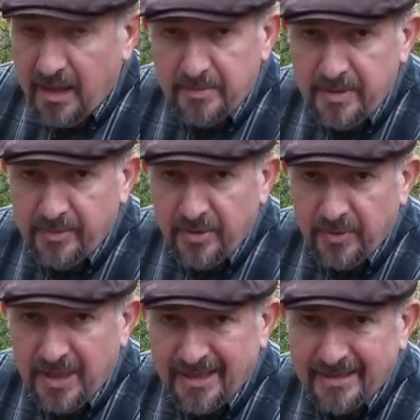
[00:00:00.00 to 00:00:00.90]
a lot of people
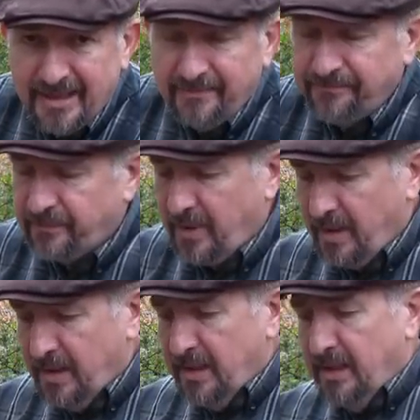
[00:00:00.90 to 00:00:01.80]
don't like that.
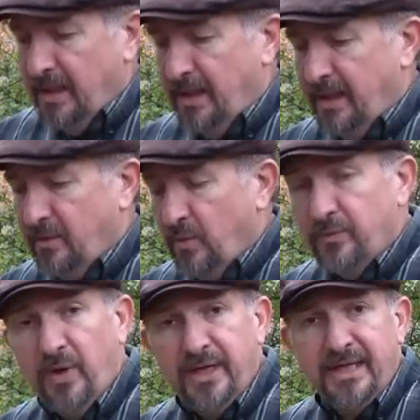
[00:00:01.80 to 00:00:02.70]

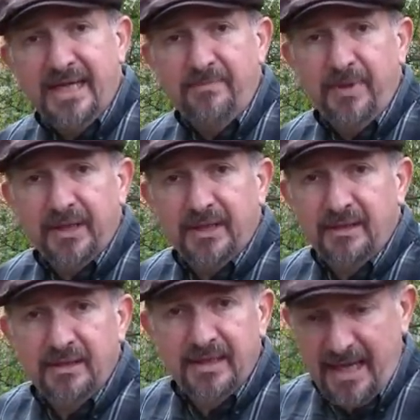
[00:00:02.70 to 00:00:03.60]
One way to keep it
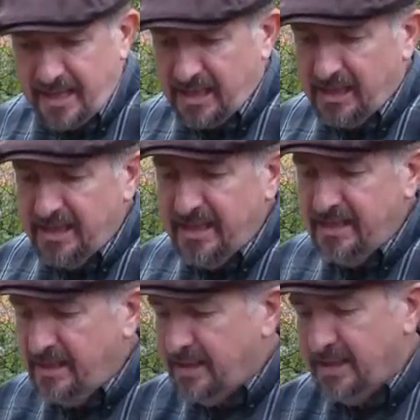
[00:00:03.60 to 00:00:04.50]
kind of
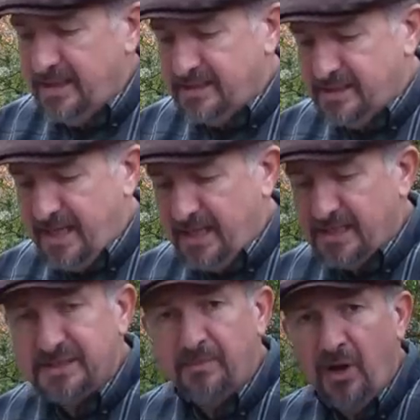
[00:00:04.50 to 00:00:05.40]
clean is take
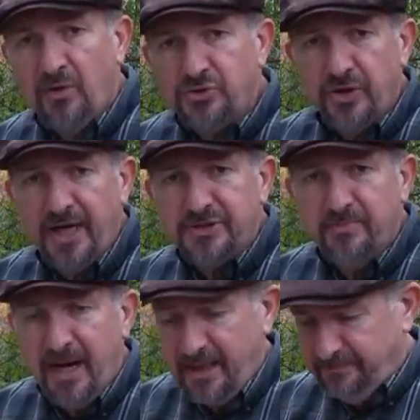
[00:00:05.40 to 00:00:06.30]
a small trash
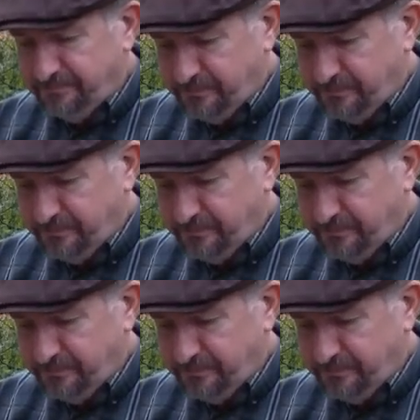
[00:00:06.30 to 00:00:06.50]
bag.